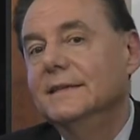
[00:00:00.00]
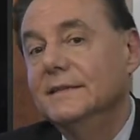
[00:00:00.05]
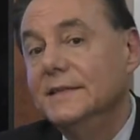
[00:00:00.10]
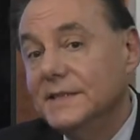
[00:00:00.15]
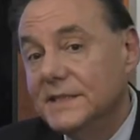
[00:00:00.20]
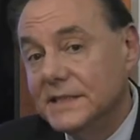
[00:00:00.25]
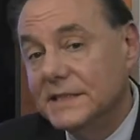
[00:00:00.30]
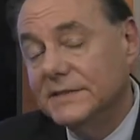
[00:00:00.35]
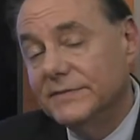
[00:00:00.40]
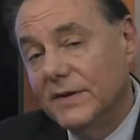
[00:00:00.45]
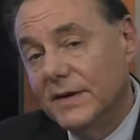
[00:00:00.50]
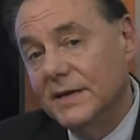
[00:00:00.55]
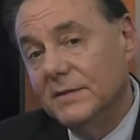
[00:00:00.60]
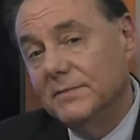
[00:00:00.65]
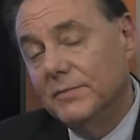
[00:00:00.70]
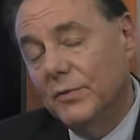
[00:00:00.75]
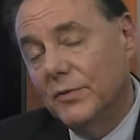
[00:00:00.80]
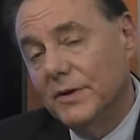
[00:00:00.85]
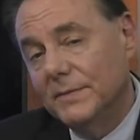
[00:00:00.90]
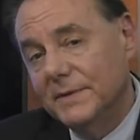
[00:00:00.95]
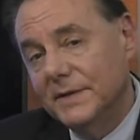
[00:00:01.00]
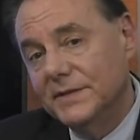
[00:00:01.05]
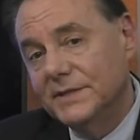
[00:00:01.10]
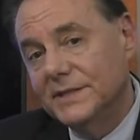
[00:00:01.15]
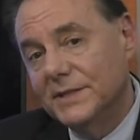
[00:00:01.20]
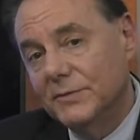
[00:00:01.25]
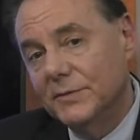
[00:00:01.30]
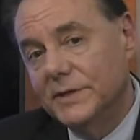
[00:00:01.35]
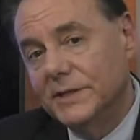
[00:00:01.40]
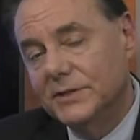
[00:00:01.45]
This is very important because
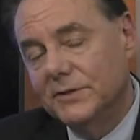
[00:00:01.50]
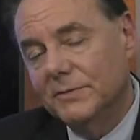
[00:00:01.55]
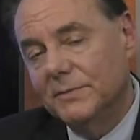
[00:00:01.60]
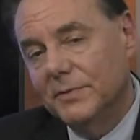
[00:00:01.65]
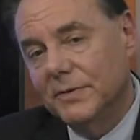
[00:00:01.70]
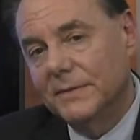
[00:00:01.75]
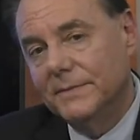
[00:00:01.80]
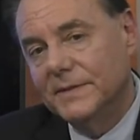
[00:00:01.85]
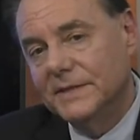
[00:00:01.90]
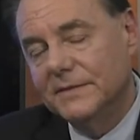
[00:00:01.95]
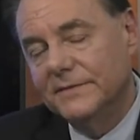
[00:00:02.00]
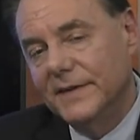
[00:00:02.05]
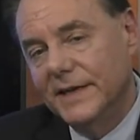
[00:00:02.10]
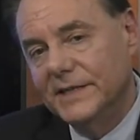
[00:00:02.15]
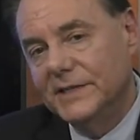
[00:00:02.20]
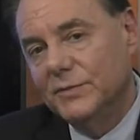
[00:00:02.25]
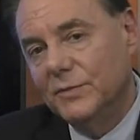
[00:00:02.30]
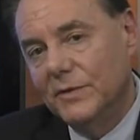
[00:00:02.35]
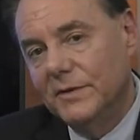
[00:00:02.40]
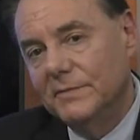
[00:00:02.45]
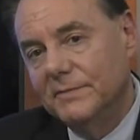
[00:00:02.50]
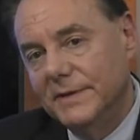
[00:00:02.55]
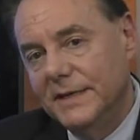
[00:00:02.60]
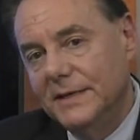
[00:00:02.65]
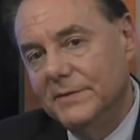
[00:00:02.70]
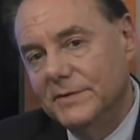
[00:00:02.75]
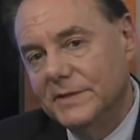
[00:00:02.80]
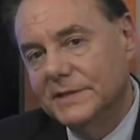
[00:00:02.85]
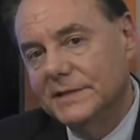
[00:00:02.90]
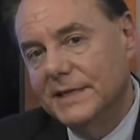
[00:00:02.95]
the original purpose of
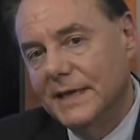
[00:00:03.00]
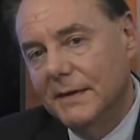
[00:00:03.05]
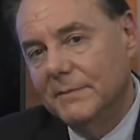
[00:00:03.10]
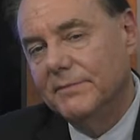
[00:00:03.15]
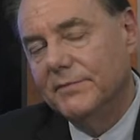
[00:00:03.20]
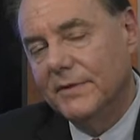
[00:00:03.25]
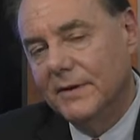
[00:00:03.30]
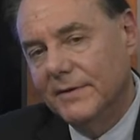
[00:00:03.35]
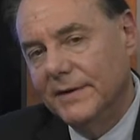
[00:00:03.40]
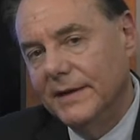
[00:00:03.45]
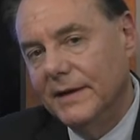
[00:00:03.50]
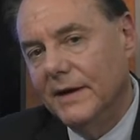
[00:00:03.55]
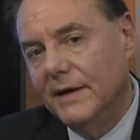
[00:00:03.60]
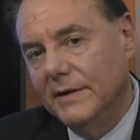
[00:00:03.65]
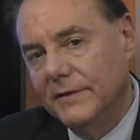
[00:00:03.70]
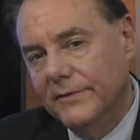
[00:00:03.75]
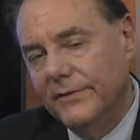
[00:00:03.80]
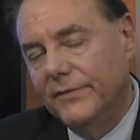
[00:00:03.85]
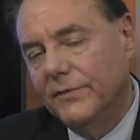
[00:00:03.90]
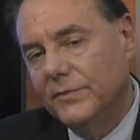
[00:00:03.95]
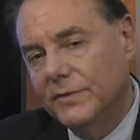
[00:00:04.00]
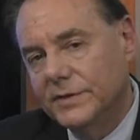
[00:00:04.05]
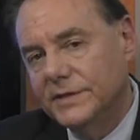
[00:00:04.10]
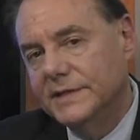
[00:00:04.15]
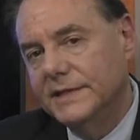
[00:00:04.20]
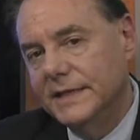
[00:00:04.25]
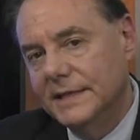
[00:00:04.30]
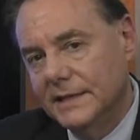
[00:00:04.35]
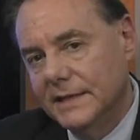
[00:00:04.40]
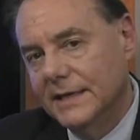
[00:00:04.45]
H-1B was temporary,
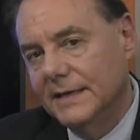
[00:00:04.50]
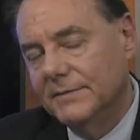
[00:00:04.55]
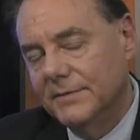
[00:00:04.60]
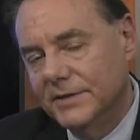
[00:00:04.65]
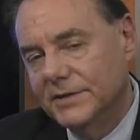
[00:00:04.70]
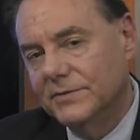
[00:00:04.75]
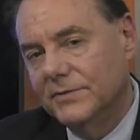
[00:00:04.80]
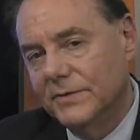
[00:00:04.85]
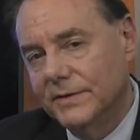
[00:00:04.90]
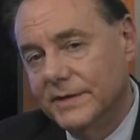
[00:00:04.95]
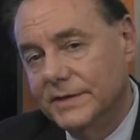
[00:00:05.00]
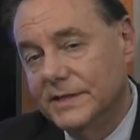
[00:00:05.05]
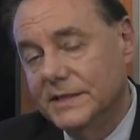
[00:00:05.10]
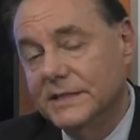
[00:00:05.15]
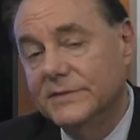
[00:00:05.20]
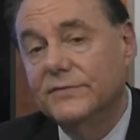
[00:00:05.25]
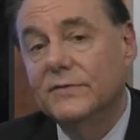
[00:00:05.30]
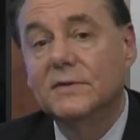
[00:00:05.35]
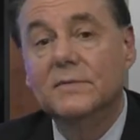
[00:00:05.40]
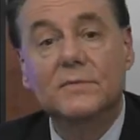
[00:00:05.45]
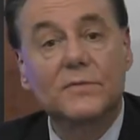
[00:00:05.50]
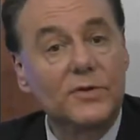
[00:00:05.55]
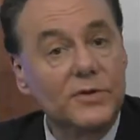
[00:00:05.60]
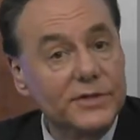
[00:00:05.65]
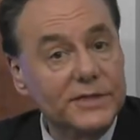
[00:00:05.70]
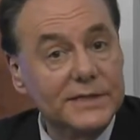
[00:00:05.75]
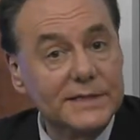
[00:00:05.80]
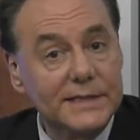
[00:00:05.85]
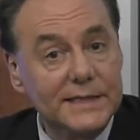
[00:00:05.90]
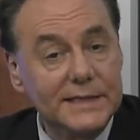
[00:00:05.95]
unforeseen labor shortages for
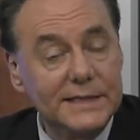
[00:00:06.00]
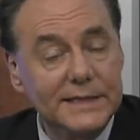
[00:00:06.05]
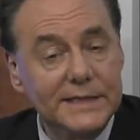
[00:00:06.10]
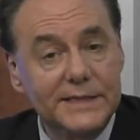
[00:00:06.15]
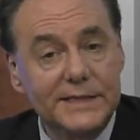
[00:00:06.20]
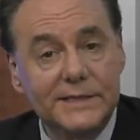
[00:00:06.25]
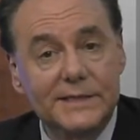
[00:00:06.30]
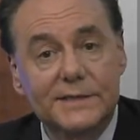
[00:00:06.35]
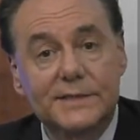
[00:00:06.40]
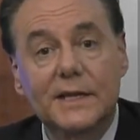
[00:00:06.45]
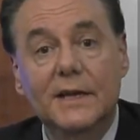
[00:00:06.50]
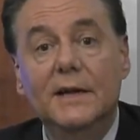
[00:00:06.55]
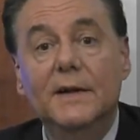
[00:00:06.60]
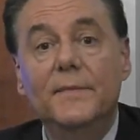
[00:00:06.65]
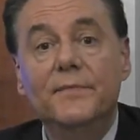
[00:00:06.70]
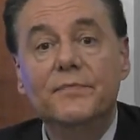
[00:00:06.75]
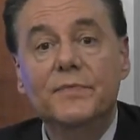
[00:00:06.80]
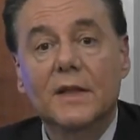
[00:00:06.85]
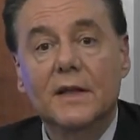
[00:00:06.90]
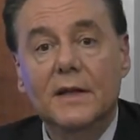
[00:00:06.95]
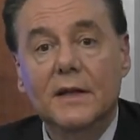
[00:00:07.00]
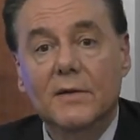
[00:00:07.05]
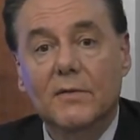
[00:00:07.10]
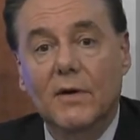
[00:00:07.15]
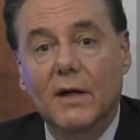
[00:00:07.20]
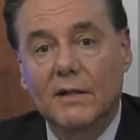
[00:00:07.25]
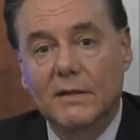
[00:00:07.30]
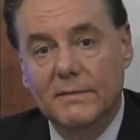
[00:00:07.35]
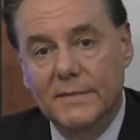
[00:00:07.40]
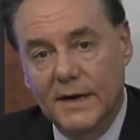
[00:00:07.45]
emergent conditions
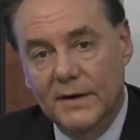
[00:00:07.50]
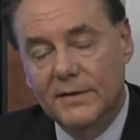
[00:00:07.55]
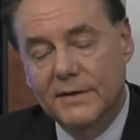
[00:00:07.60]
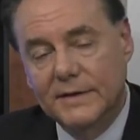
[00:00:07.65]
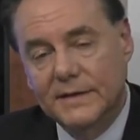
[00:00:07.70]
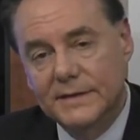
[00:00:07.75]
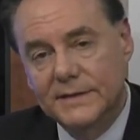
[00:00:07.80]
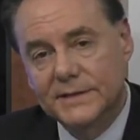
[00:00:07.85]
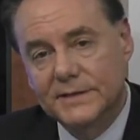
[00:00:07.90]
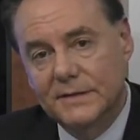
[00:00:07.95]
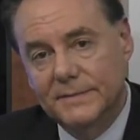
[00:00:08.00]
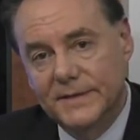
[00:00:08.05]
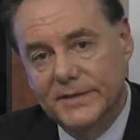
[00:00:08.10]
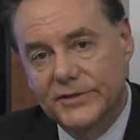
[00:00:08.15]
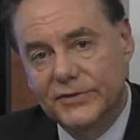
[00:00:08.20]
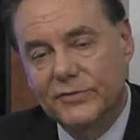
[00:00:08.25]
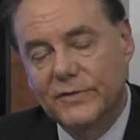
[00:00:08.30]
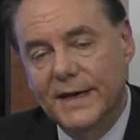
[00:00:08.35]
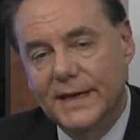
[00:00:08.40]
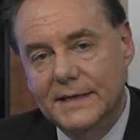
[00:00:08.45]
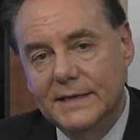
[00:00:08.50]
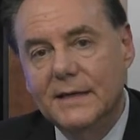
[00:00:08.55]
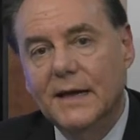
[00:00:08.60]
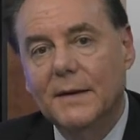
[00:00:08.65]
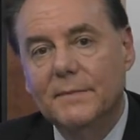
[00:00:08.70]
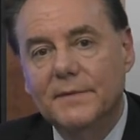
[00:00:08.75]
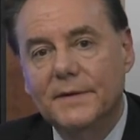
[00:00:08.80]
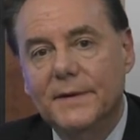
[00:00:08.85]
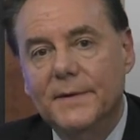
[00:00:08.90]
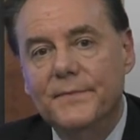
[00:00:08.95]
while Americans could be trained
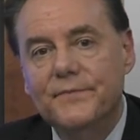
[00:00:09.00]
up.